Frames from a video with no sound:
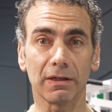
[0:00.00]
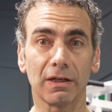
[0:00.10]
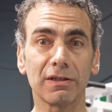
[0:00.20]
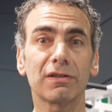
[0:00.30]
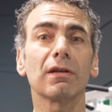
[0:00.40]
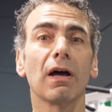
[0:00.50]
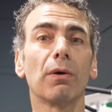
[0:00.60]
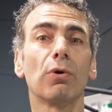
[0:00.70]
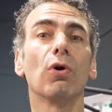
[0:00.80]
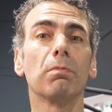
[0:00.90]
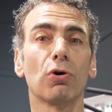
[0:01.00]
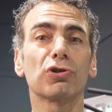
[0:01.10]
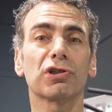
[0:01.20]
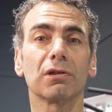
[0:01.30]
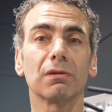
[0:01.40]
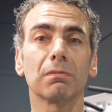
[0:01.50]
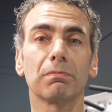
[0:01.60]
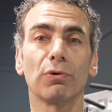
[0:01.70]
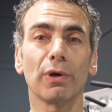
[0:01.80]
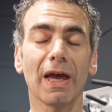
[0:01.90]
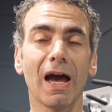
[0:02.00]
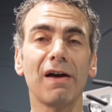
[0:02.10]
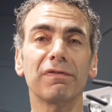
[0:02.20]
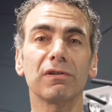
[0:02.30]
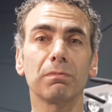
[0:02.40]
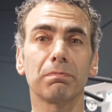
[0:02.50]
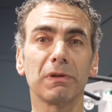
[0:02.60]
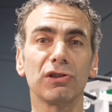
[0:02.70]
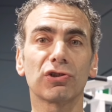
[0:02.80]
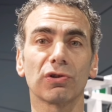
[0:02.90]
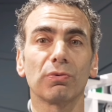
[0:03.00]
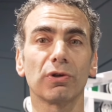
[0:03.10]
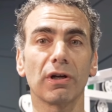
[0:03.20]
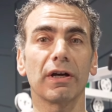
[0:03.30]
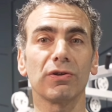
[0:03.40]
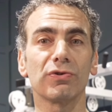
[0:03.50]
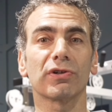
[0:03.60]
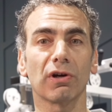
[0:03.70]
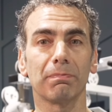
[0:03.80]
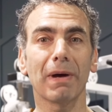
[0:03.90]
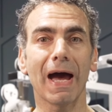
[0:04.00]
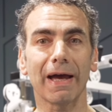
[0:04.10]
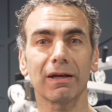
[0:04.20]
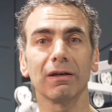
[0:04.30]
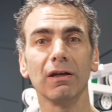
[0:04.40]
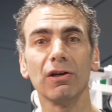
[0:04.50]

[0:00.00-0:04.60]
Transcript: it is a row motion, but we have to be sure we're not using our back.